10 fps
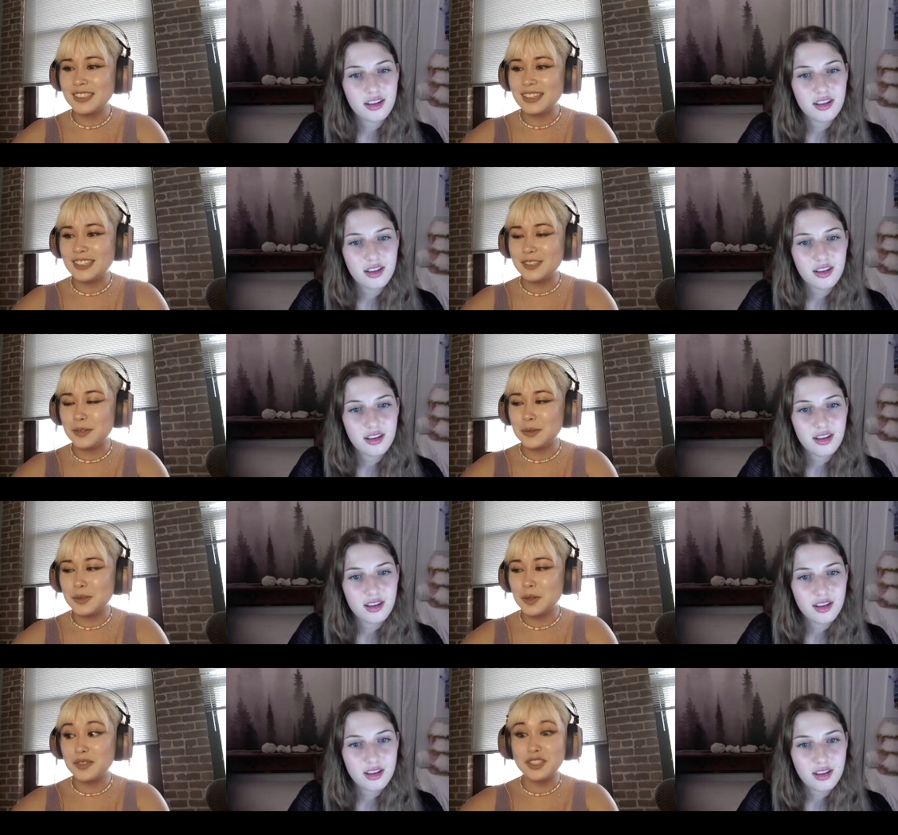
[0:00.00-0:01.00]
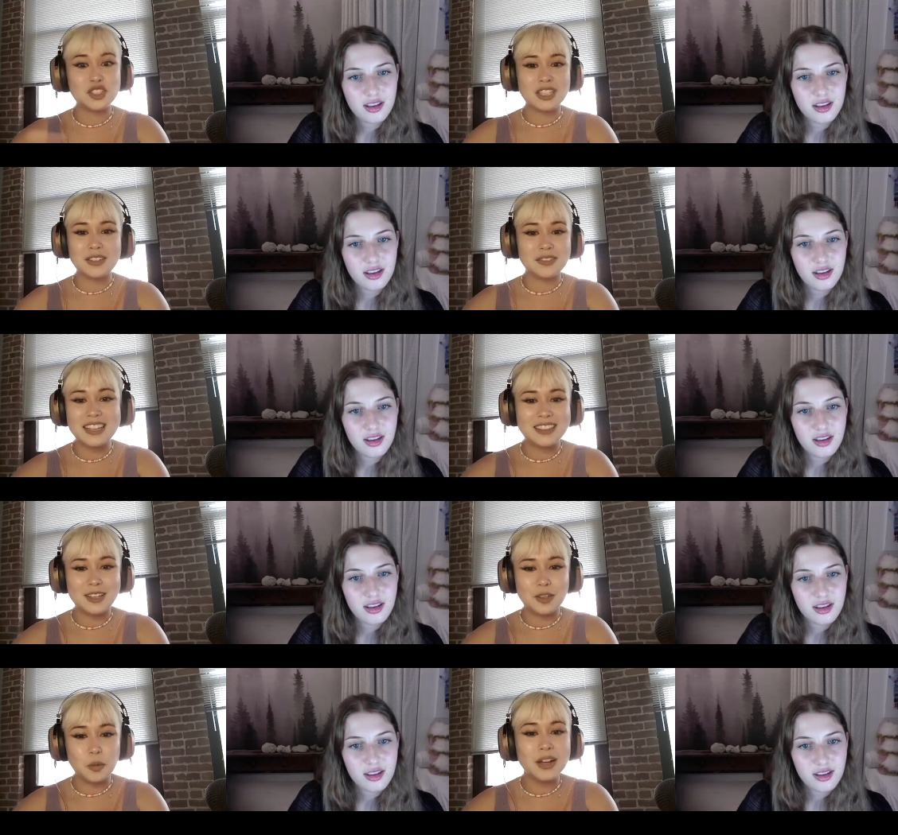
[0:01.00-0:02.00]
Speaker 1: lets you sort of achieve anything
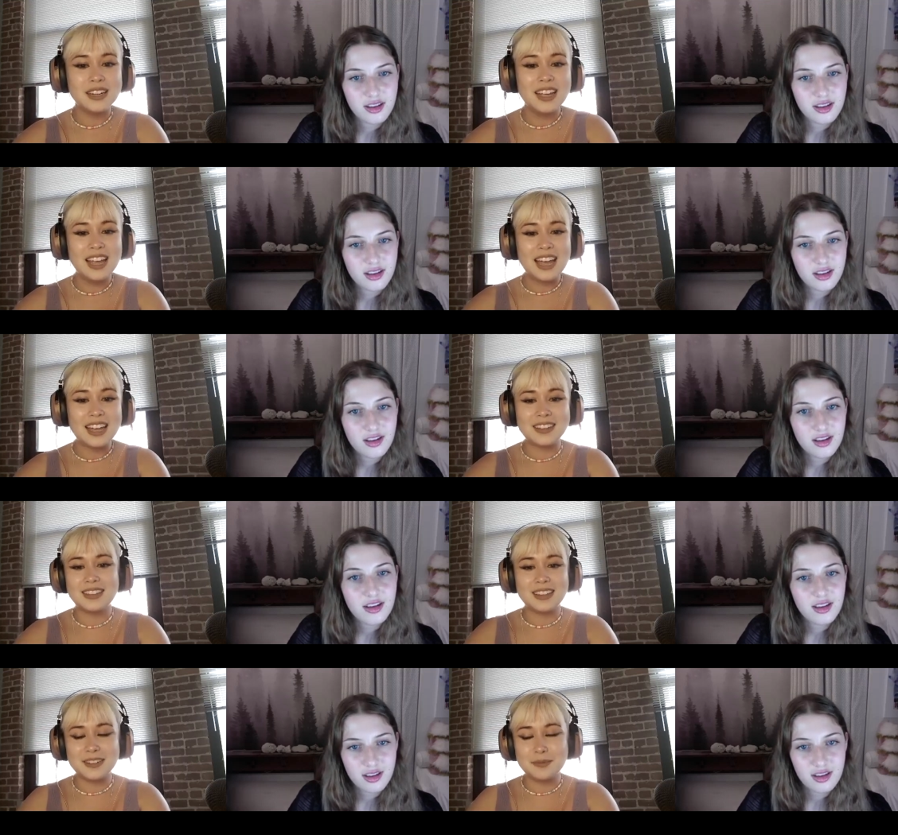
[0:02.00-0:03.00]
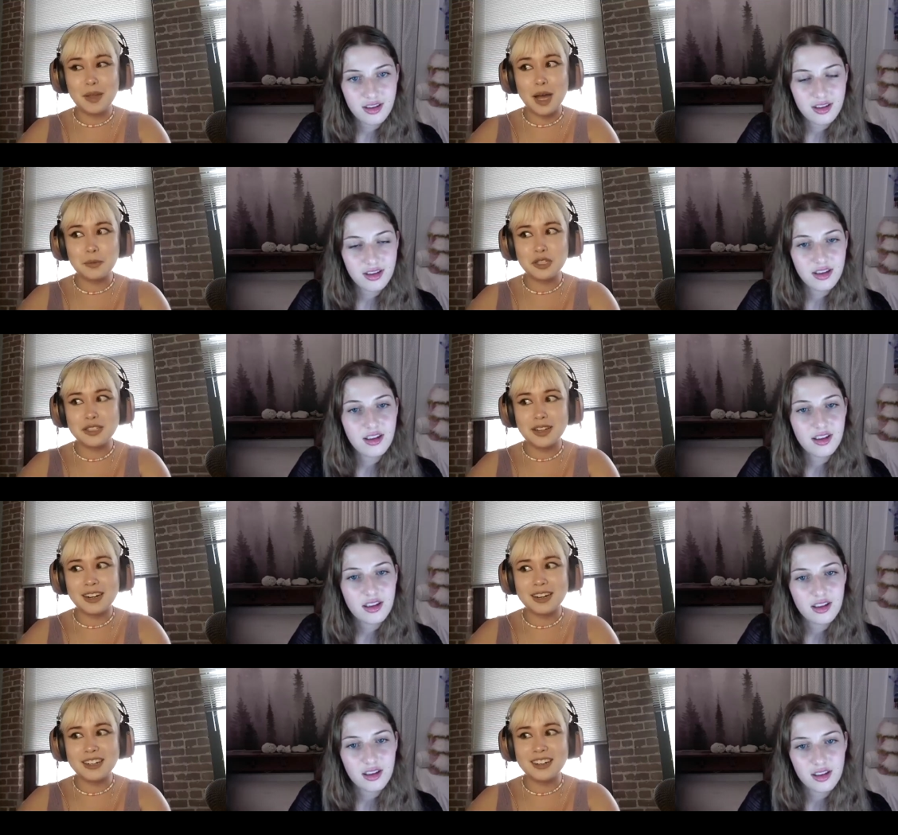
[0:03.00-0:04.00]
you want, and the options
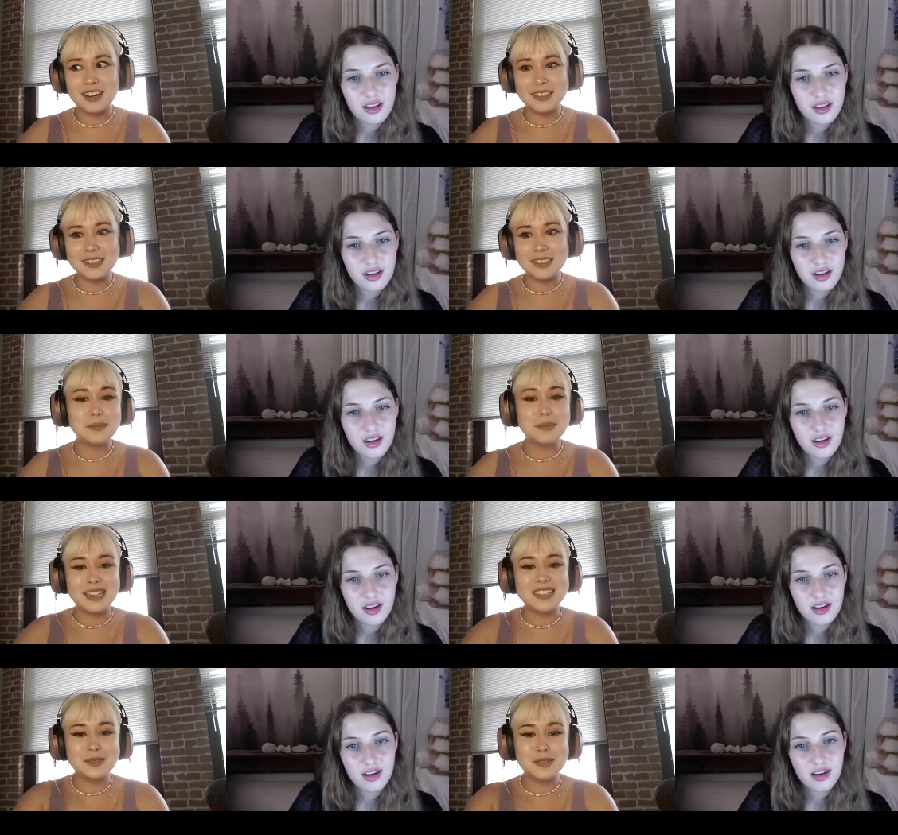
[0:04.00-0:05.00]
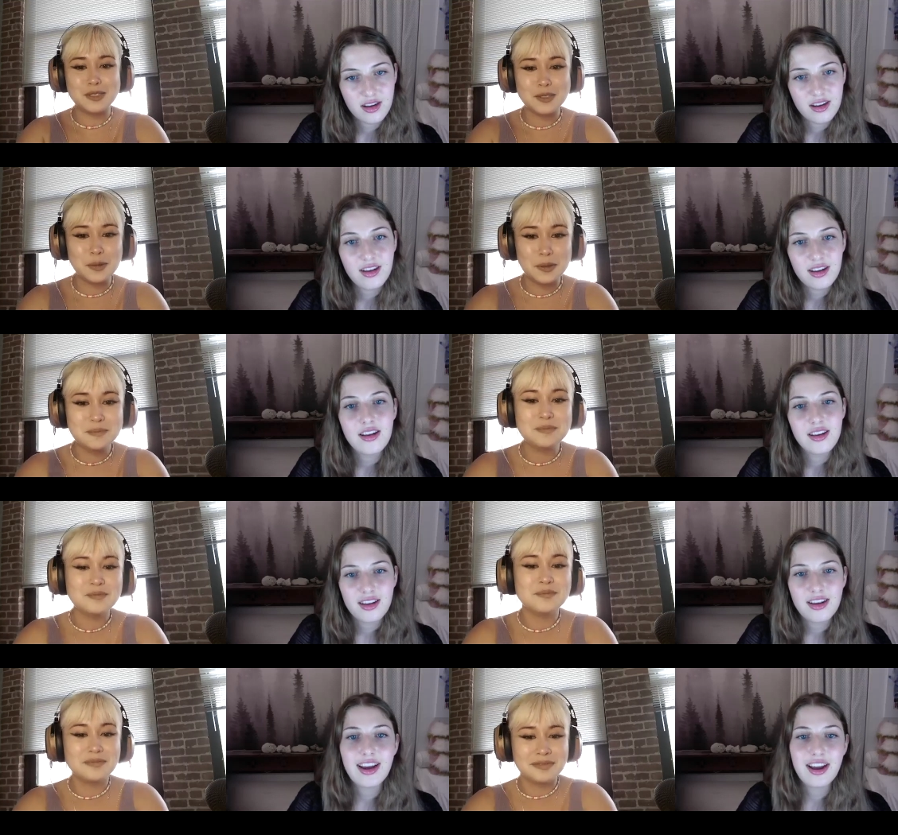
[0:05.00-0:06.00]
are are somewhat limitless, which is cool.
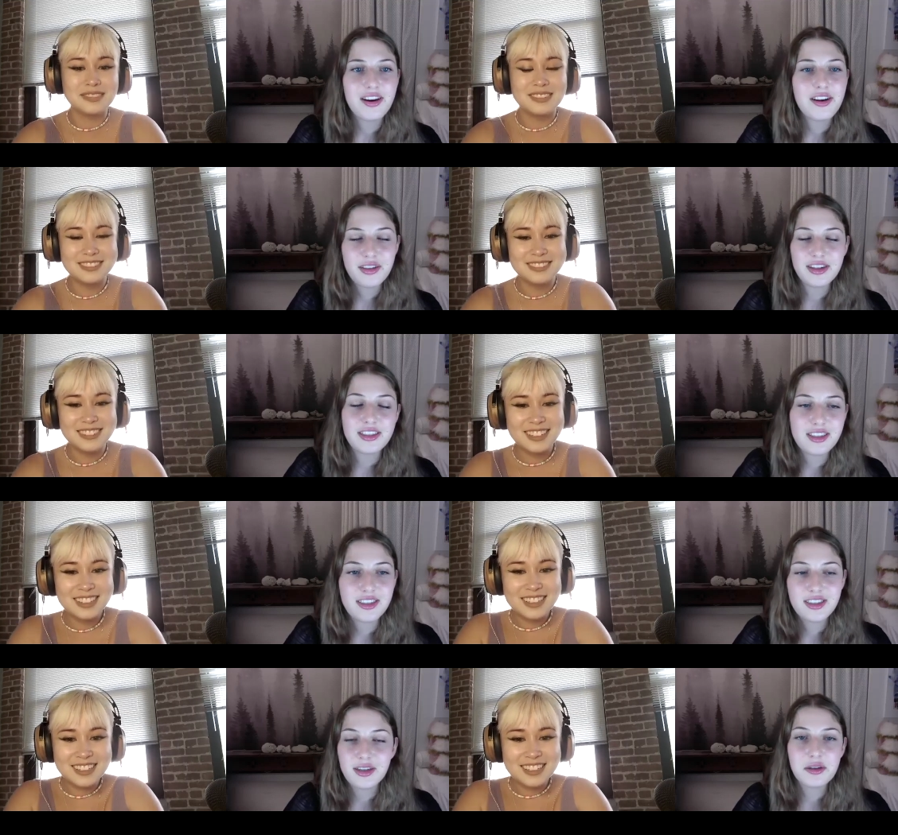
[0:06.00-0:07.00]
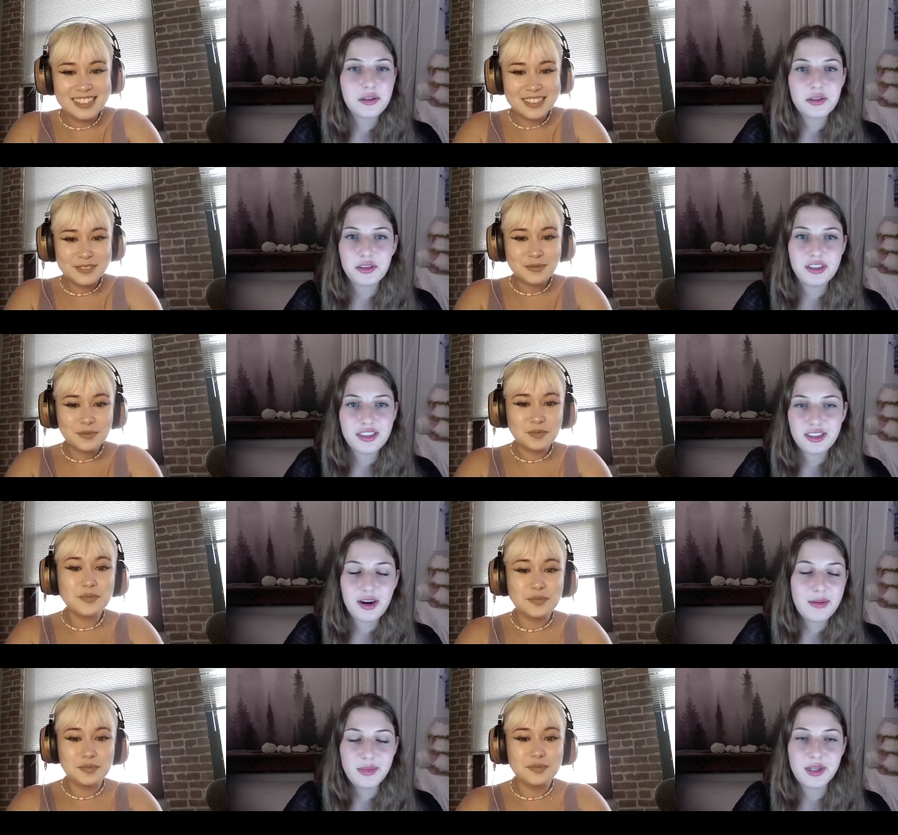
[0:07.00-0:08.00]
Speaker 2: Yeah, no, that's that's so cool. So
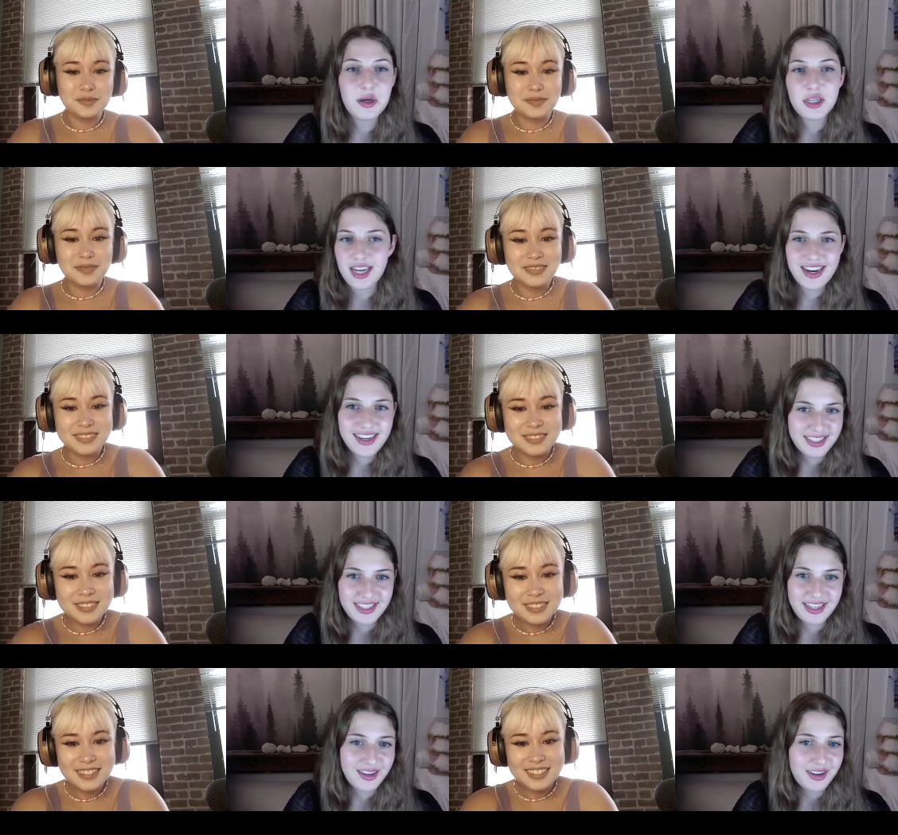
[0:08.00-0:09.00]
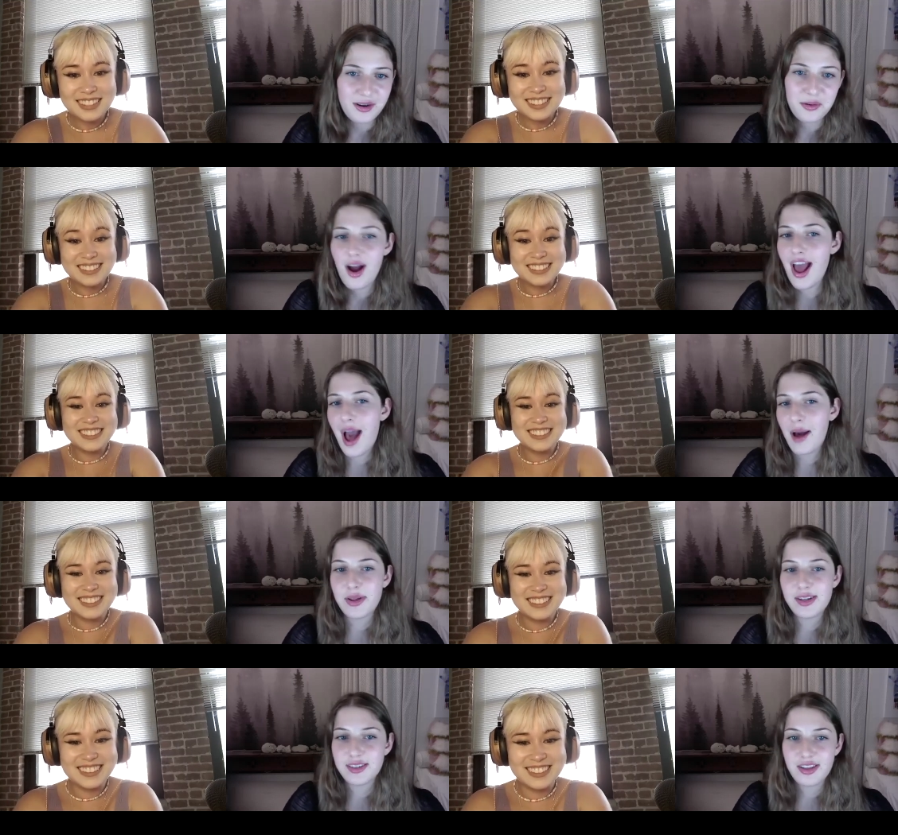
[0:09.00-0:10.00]
I'm so excited to see, you know, what
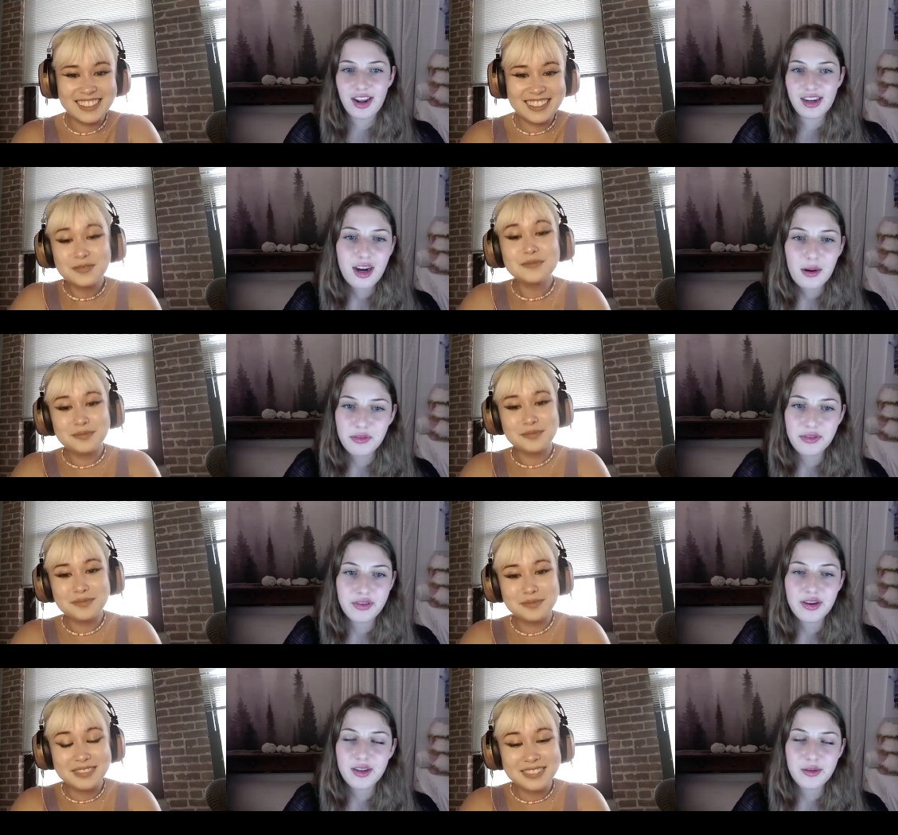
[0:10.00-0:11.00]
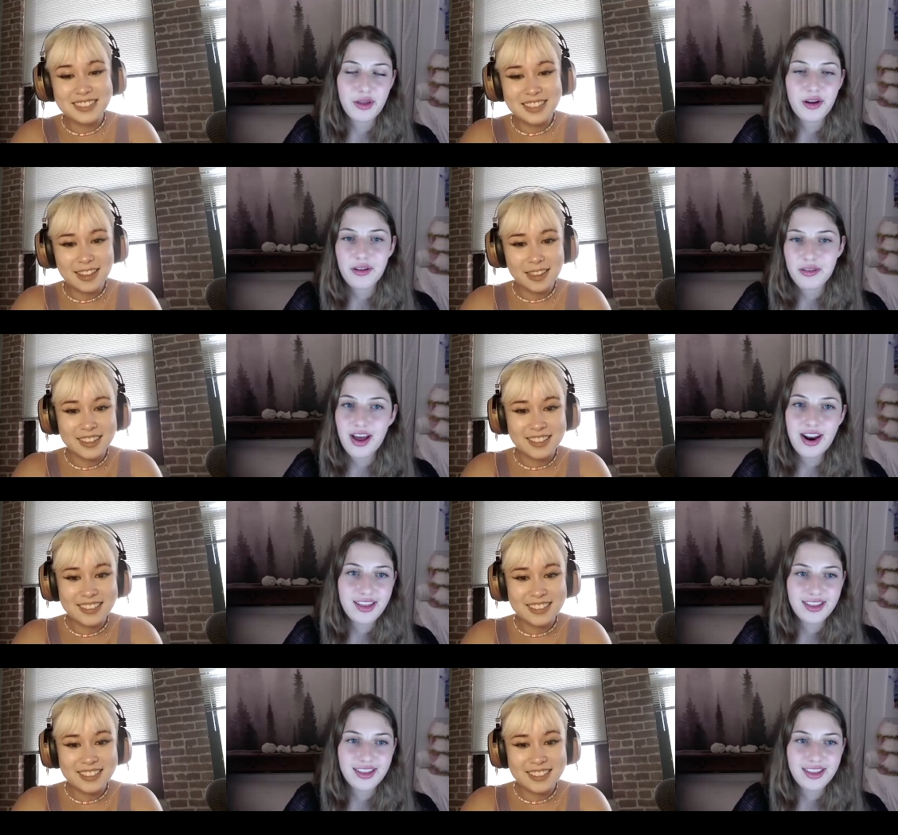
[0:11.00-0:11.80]
happens in the next couple of years with all that. I think